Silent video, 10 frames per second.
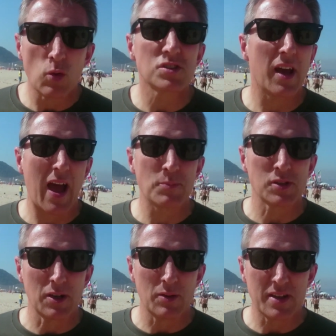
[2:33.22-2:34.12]
was
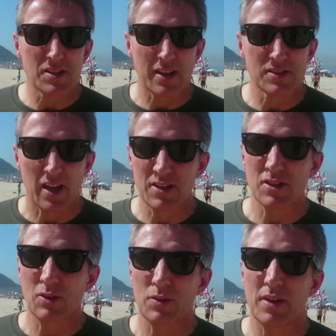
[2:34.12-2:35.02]
absolutely
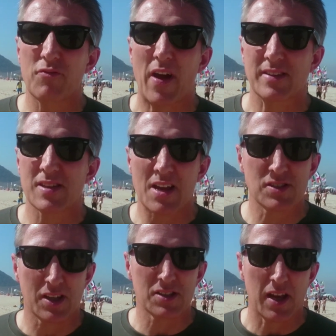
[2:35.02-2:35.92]
sensational. The
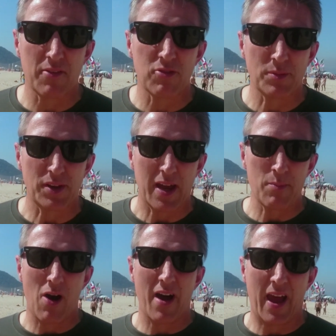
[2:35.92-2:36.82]
fantastic save from the
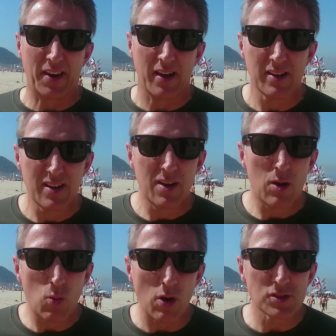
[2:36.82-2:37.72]
Neymar header
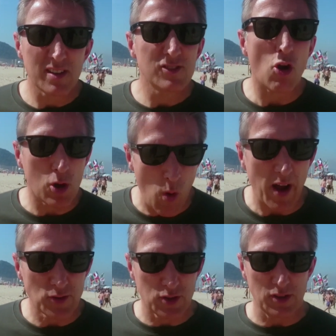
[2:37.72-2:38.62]
was not
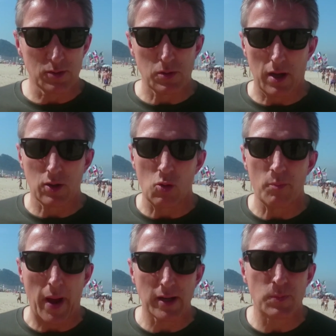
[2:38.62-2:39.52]
quite as good as
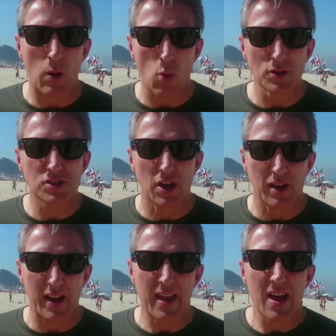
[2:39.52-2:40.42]
Gordon Banks, but was
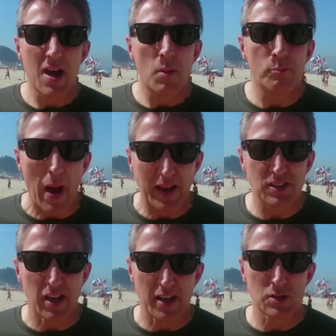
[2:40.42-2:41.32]
certainly
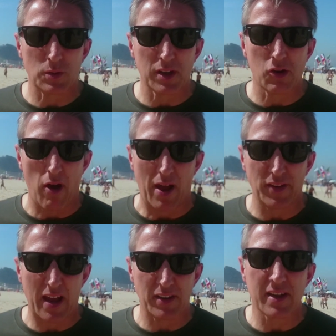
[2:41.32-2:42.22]
Banks-esque with the
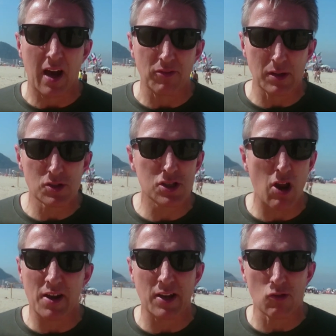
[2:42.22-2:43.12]
ground he had to cover. And he was
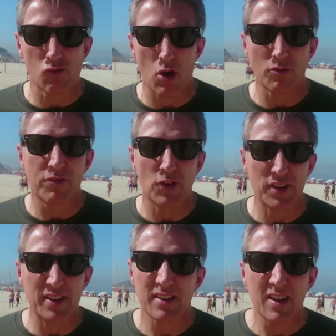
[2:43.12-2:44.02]
slightly
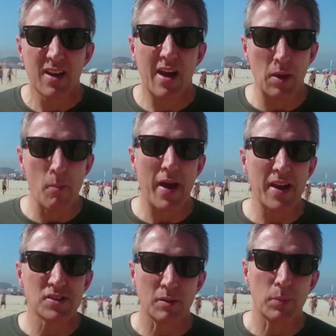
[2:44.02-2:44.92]
wrong-footed. An
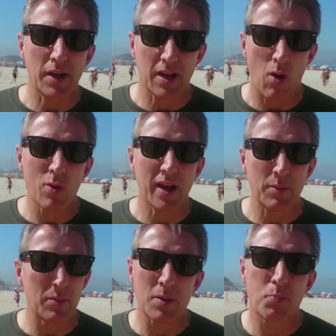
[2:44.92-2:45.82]
amazing bit of
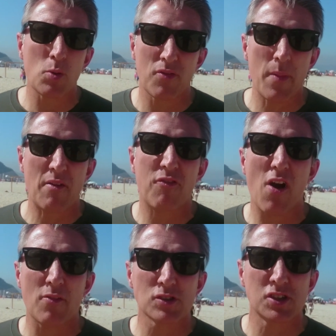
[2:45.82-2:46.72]
goalkeeping. He pulled off about
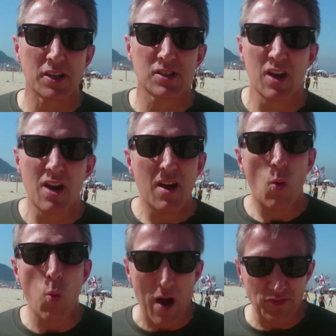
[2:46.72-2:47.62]
5 or 6
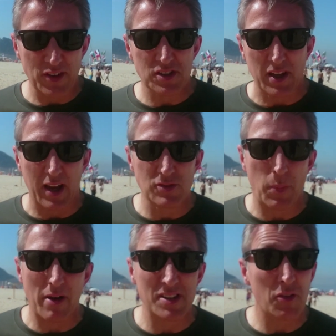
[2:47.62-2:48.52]
wonder saves.
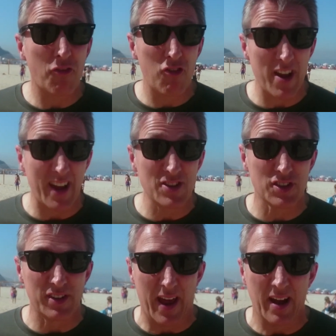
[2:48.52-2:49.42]
Apparently he's a free
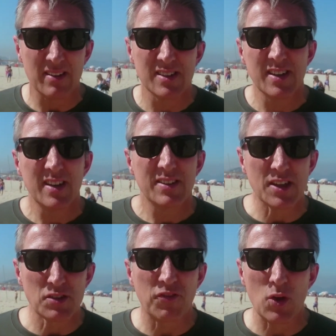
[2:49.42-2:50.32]
agent now.
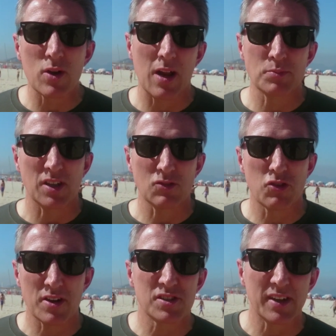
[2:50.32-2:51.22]
There's a few clubs
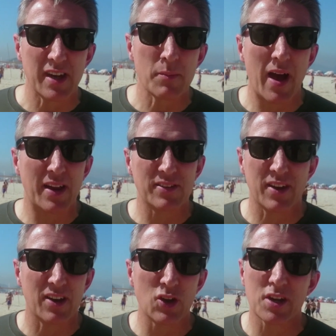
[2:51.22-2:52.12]
interested in him,
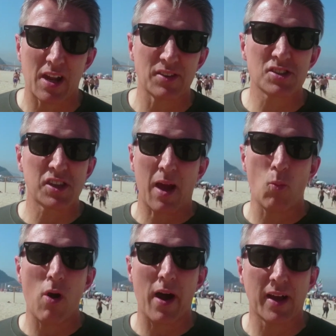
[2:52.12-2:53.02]
and you can
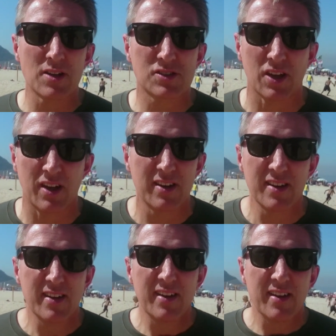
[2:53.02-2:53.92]
understand why, because
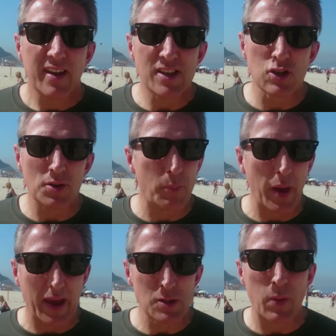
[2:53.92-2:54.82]
he's not the
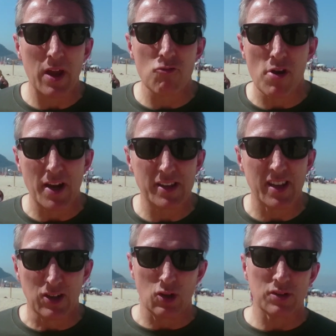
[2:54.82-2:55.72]
biggest, but he really
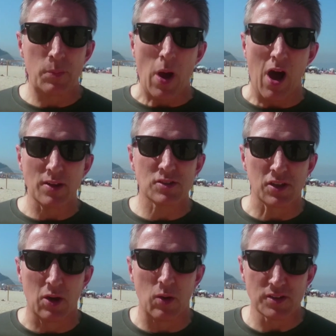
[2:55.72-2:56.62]
did look the part.
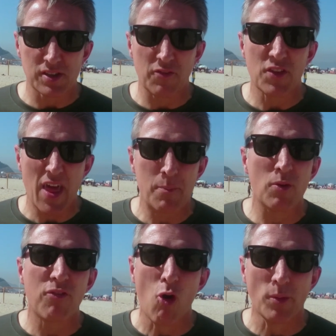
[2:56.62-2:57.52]
So I'd say for that
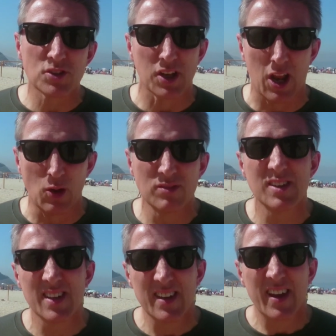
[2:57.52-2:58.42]
performance alone,
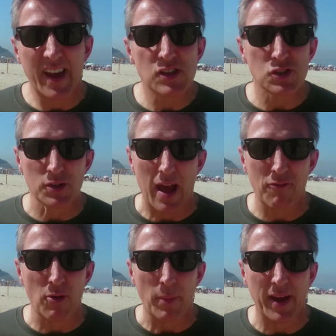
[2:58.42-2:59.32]
he stood
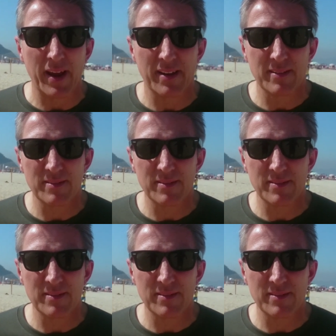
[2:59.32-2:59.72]
out for me.